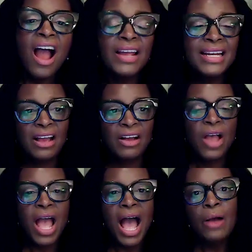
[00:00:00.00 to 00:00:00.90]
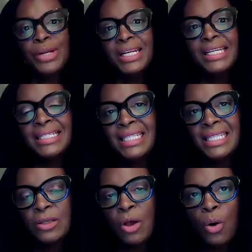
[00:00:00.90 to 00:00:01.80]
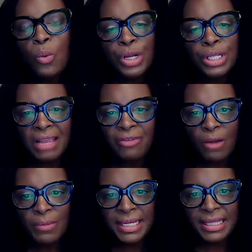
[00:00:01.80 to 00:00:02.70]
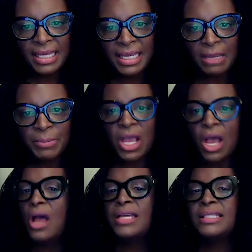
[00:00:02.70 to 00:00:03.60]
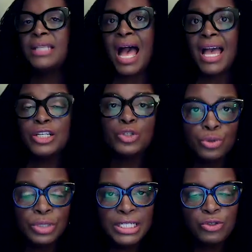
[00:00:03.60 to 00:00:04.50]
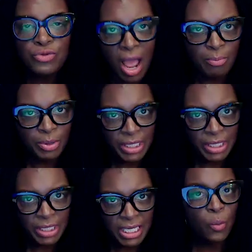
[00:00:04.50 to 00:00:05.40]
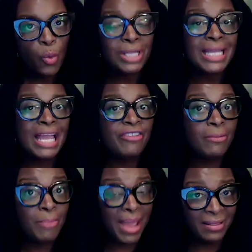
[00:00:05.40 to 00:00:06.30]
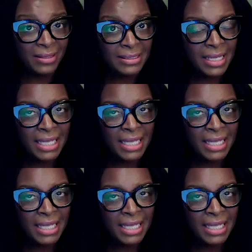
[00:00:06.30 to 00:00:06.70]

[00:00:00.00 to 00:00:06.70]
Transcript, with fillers: All right, now I want to get into this whole work-life harmony thing because I truly do not believe in work-life balance.